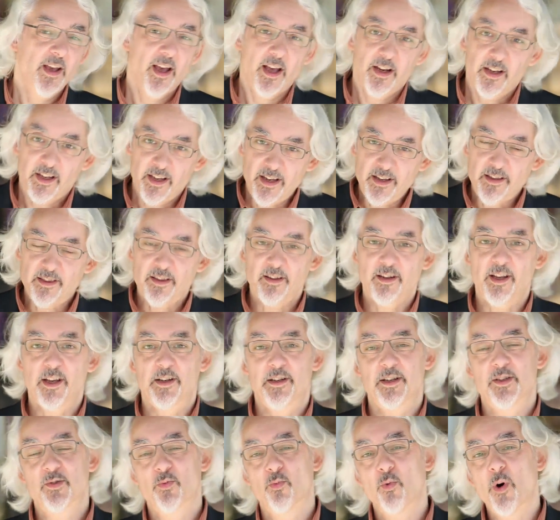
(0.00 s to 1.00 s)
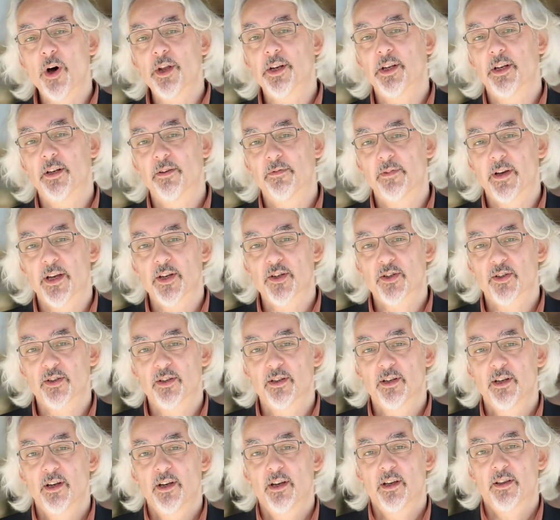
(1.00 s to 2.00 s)
And Ethernet is one
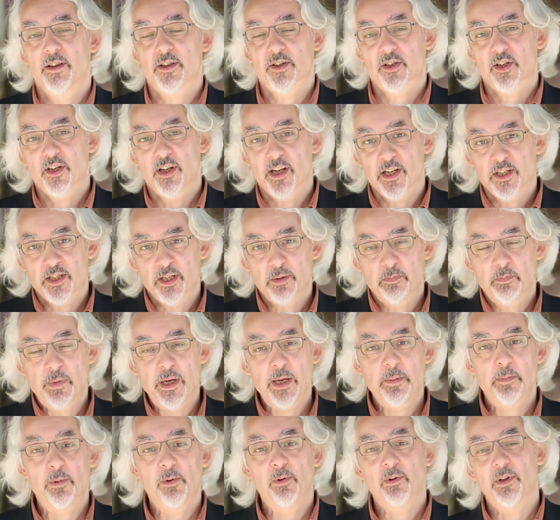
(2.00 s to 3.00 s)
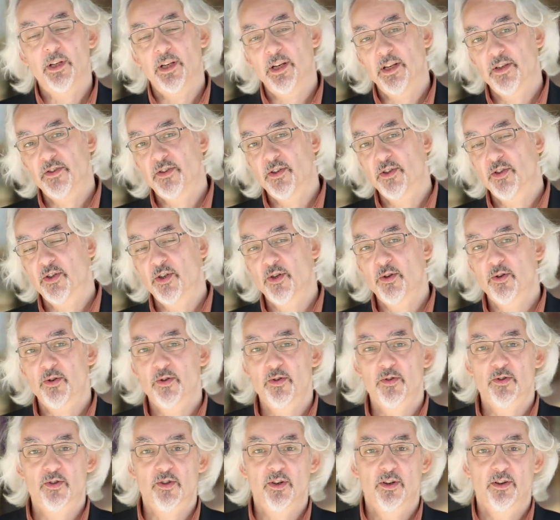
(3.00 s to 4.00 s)
innovation that's connecting people and
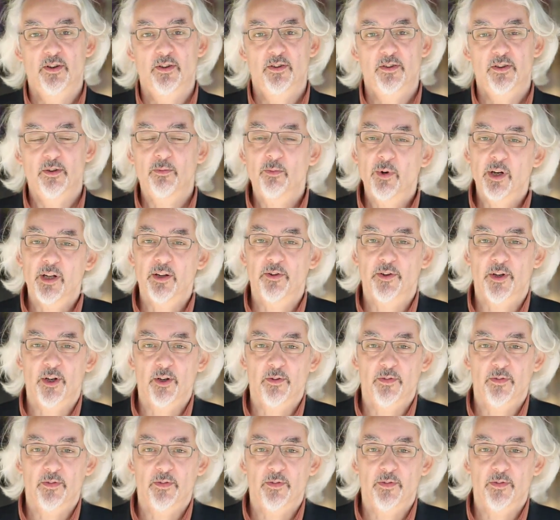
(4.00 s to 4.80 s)
institutions the world